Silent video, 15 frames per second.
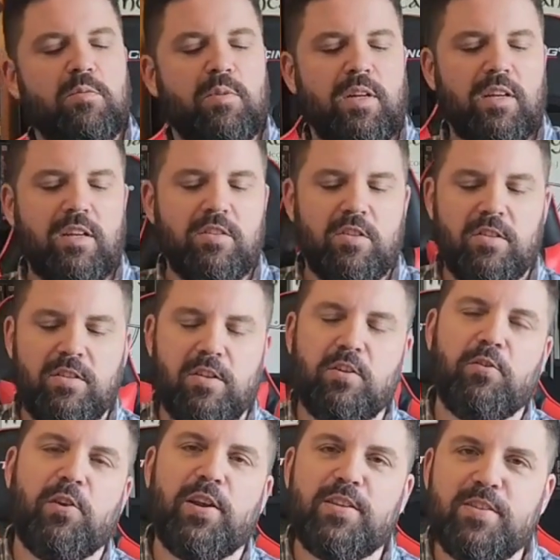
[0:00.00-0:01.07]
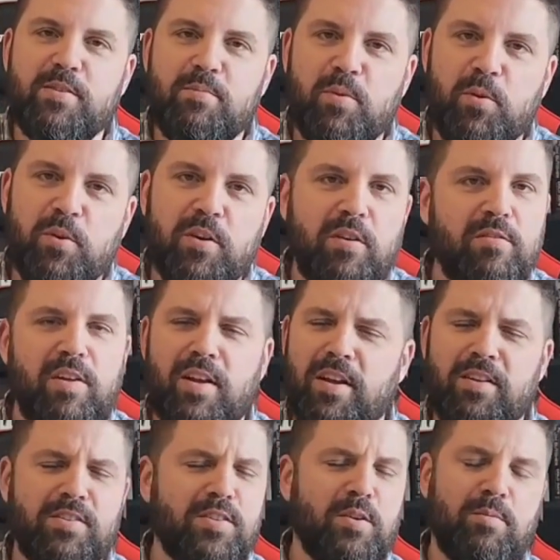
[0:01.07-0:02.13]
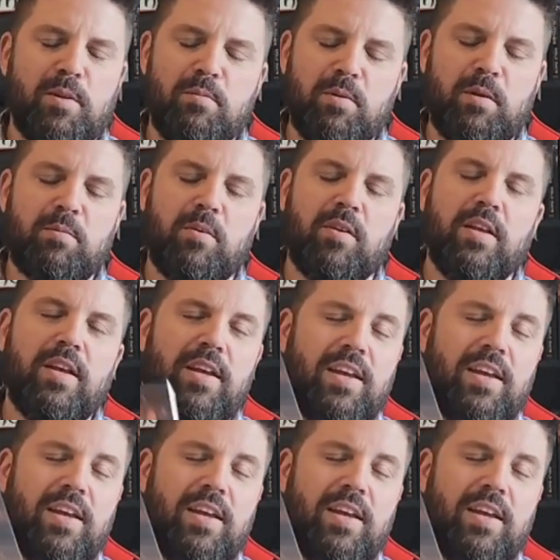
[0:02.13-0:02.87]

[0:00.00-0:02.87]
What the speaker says: and he's just a great supporter of so many people